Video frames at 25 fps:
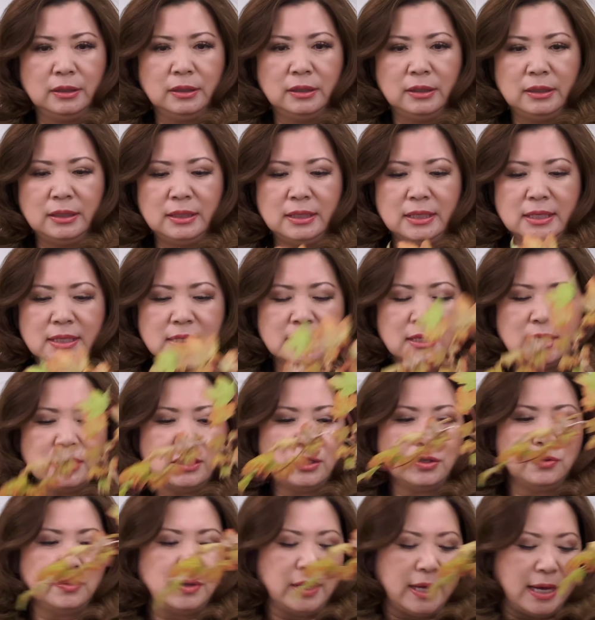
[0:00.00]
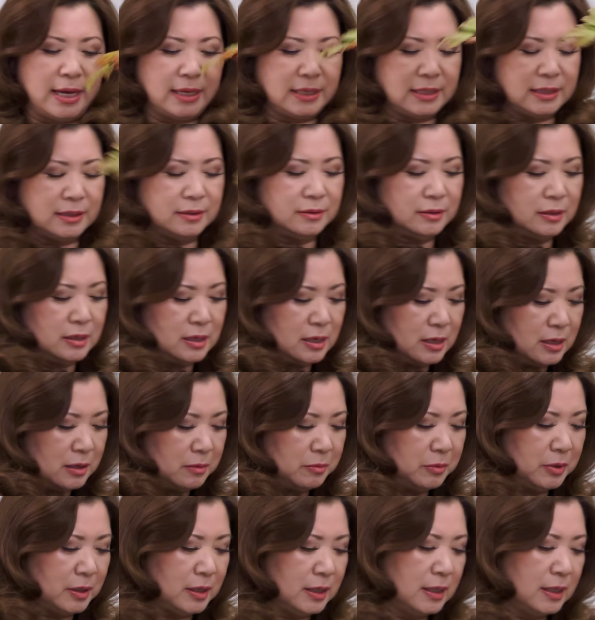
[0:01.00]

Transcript: Yes, let's do that. I'm going